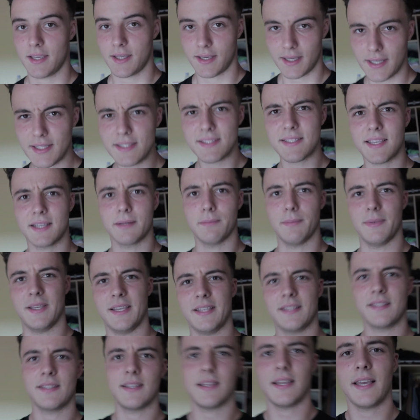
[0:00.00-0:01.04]
inside me,
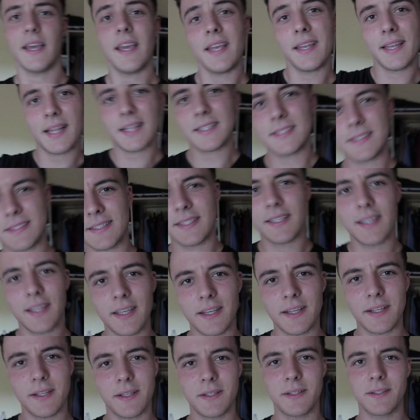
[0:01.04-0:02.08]
and that's
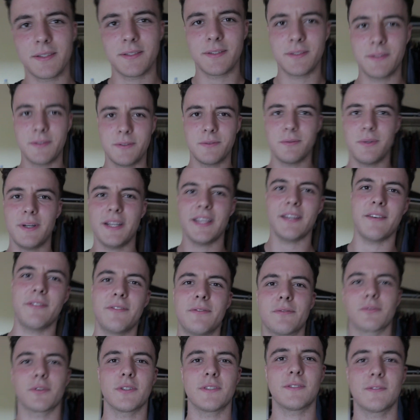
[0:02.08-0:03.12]
really
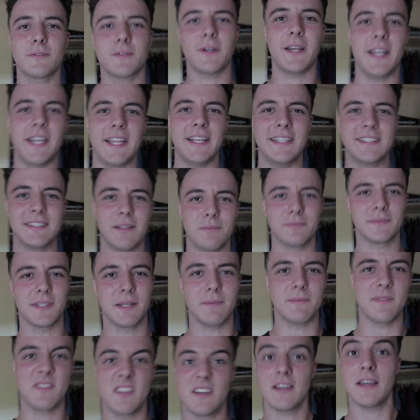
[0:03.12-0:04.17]
frustrating
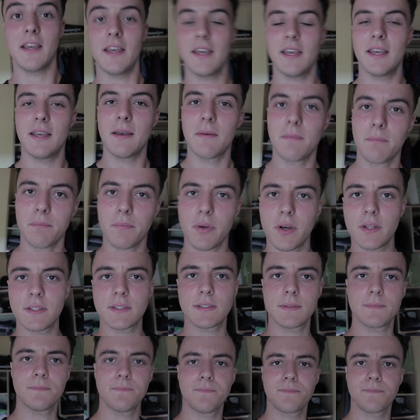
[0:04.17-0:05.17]
sometimes. But